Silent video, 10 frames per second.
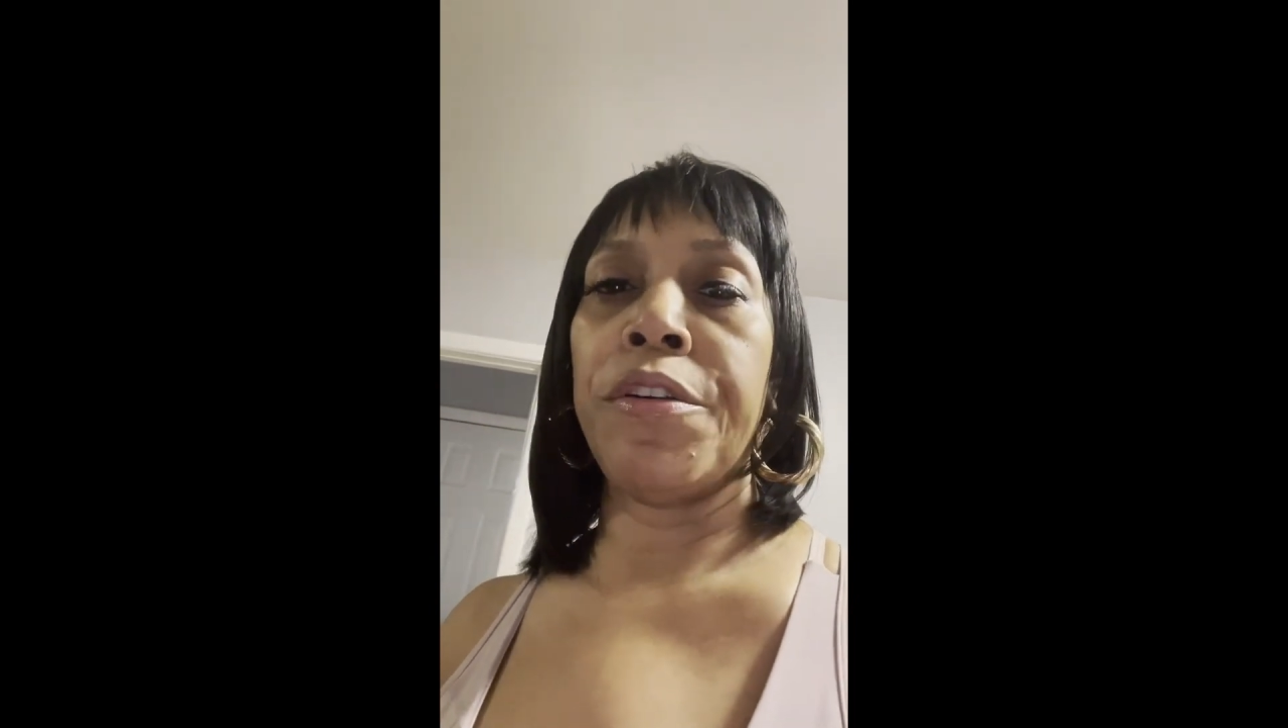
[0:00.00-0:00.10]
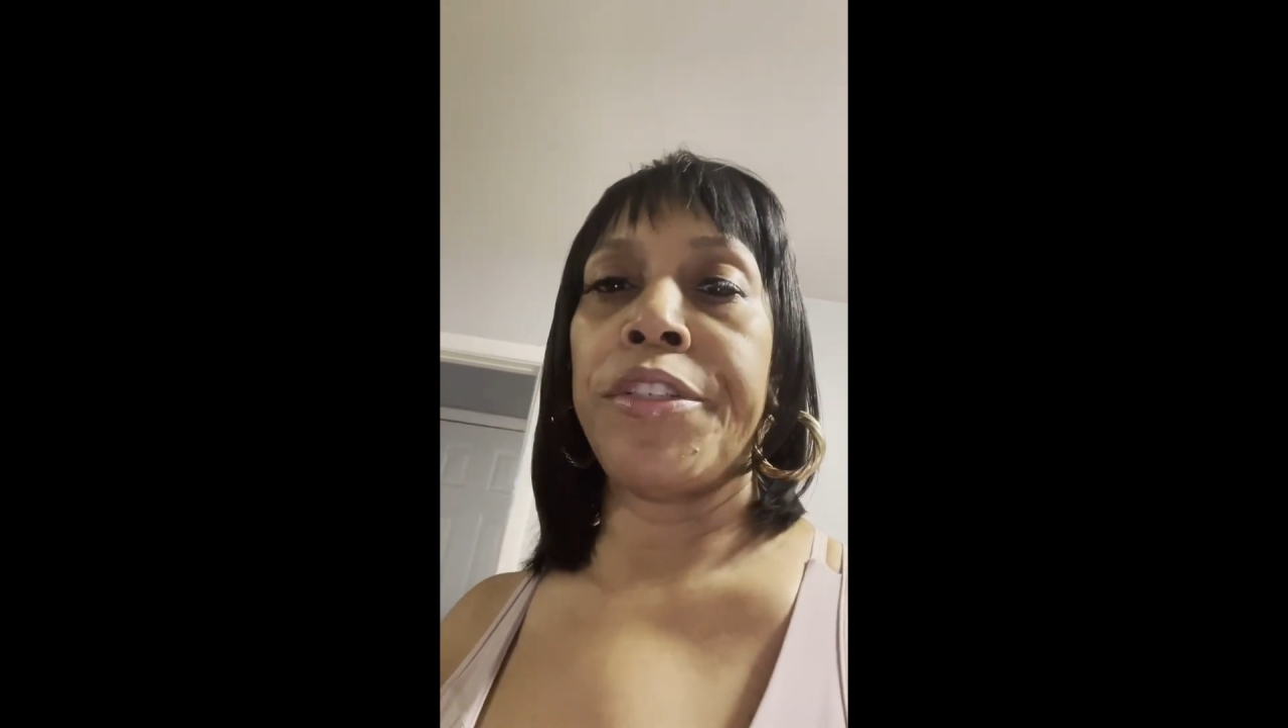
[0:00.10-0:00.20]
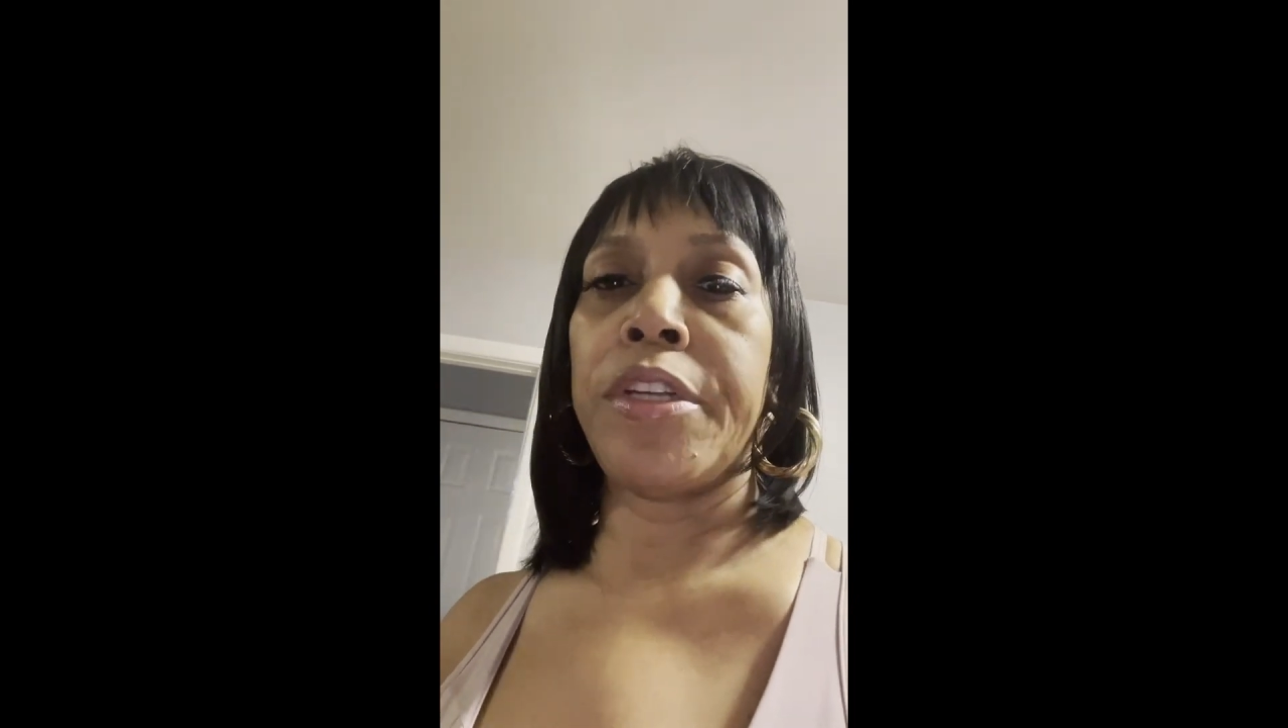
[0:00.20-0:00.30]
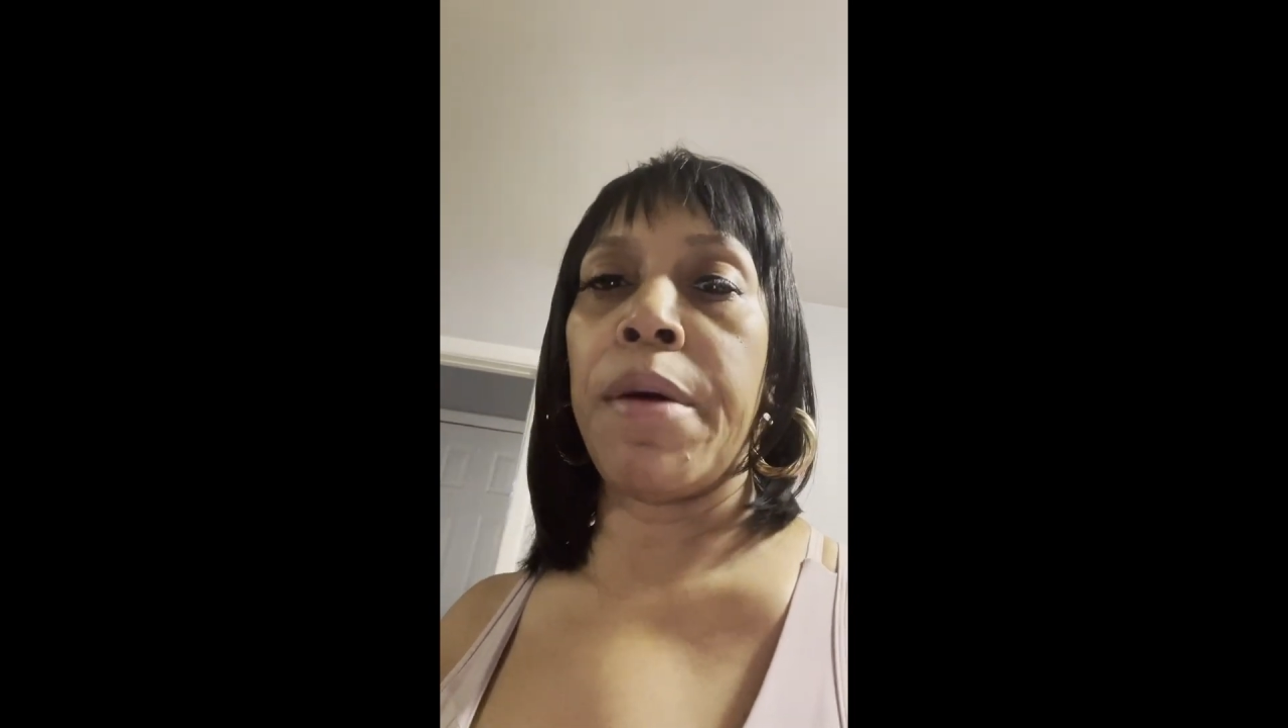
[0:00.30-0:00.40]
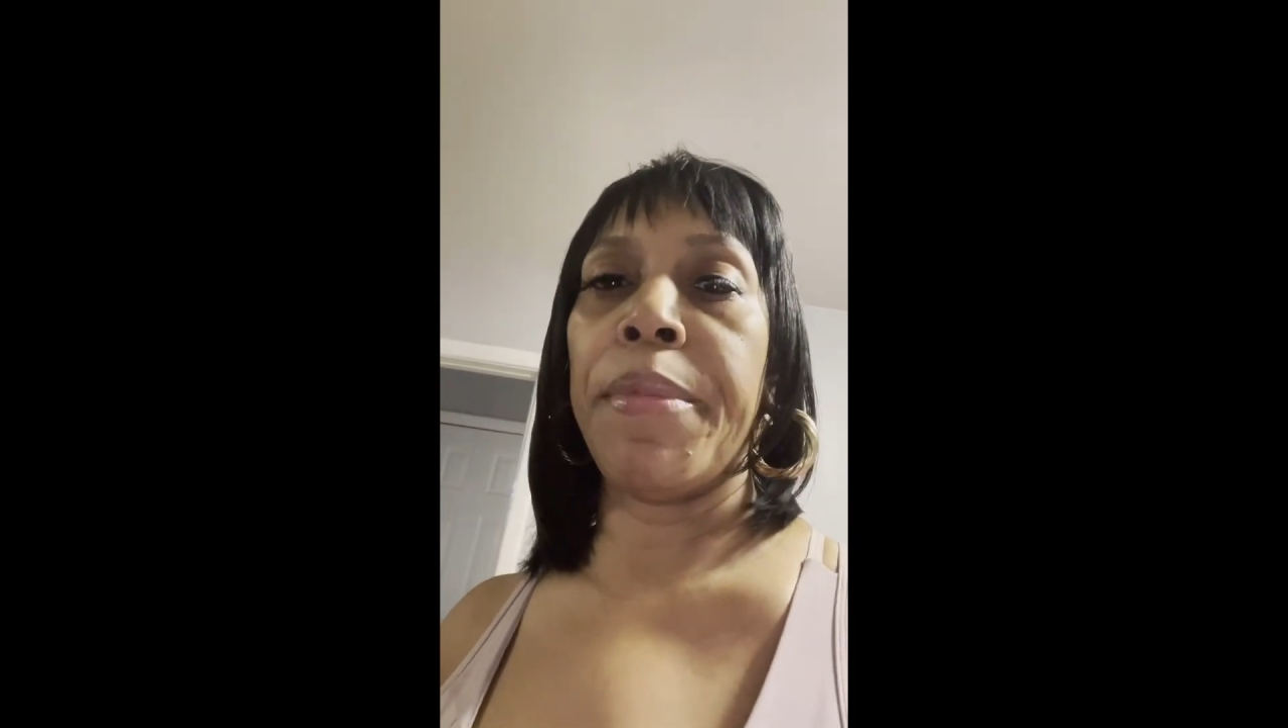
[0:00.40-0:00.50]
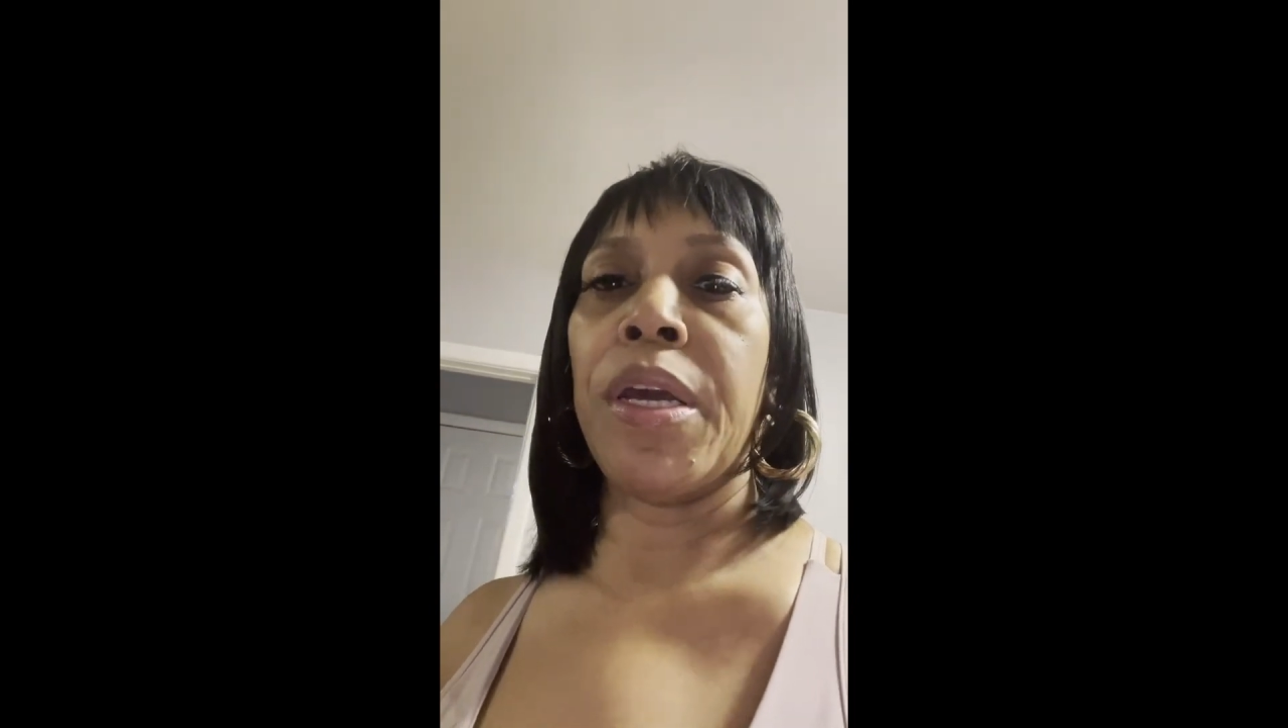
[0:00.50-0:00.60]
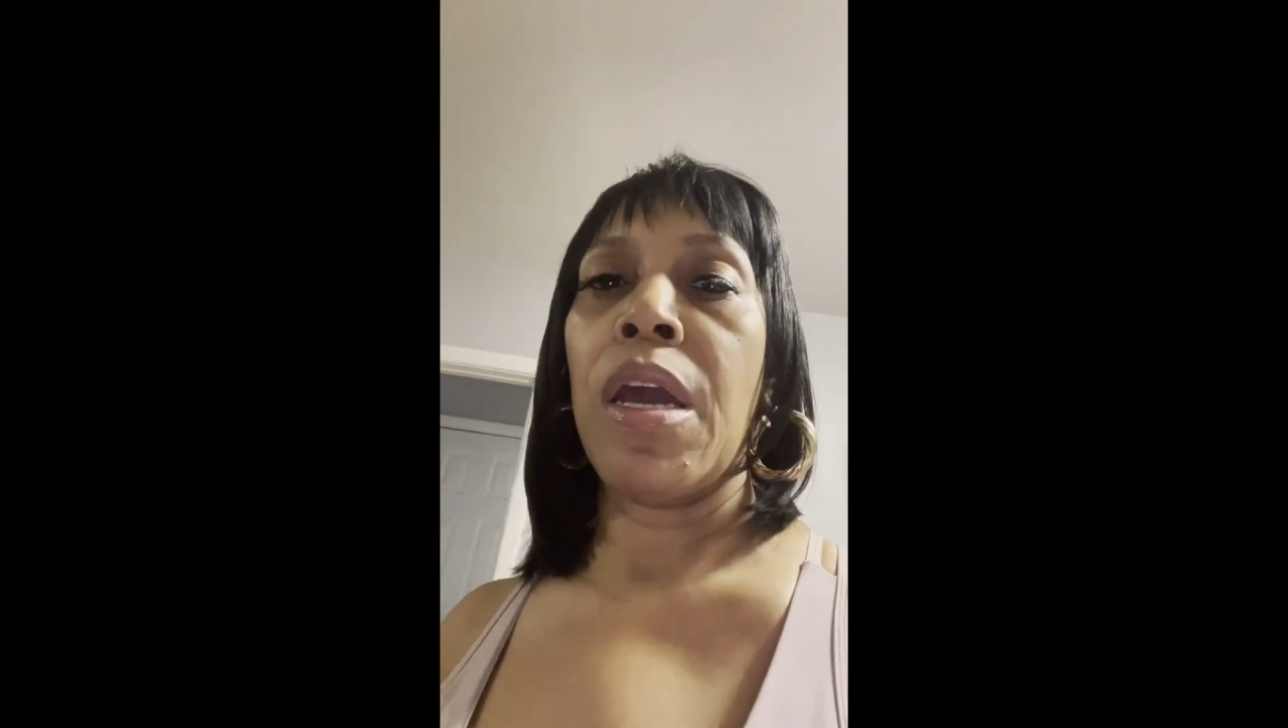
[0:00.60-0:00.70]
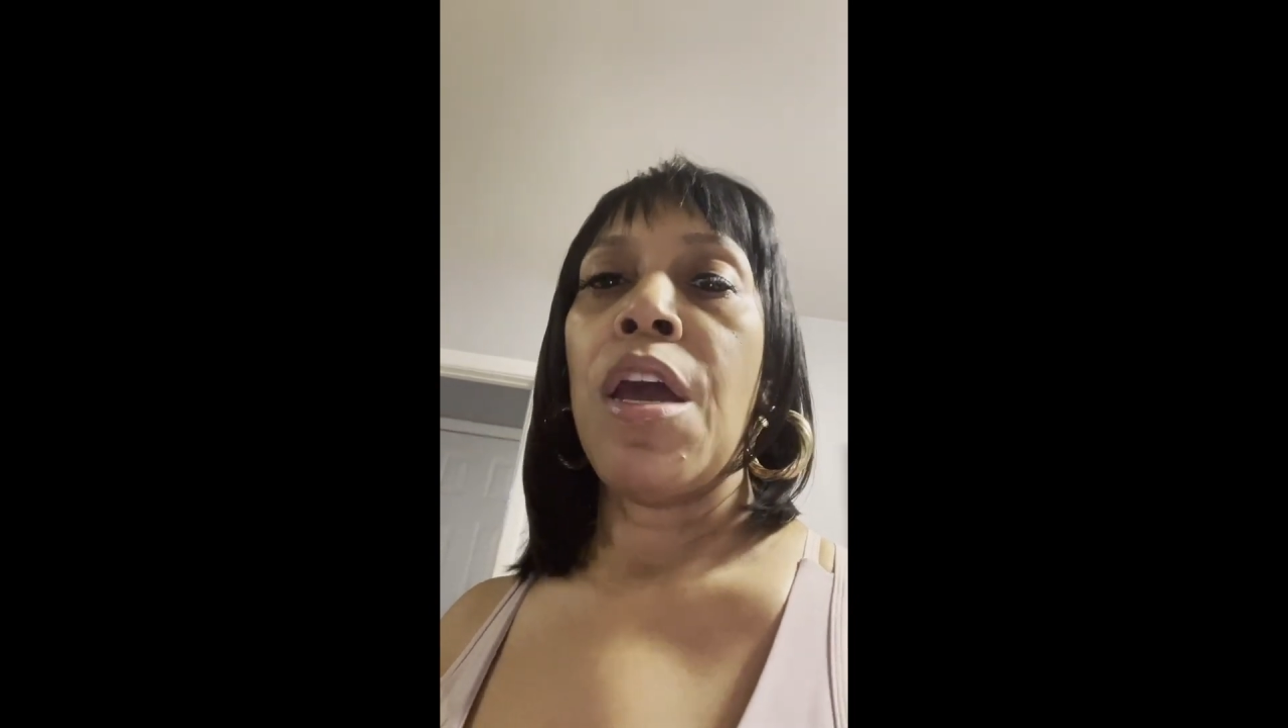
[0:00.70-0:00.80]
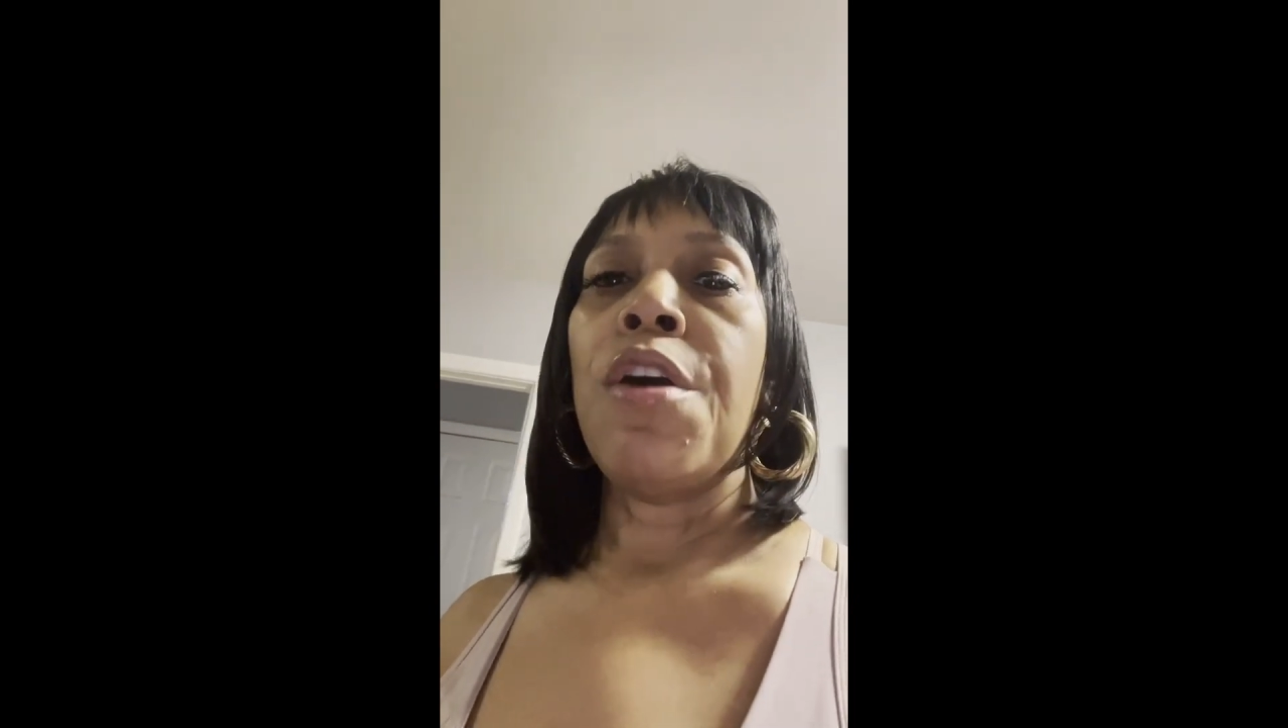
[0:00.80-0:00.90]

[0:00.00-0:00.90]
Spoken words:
stomach.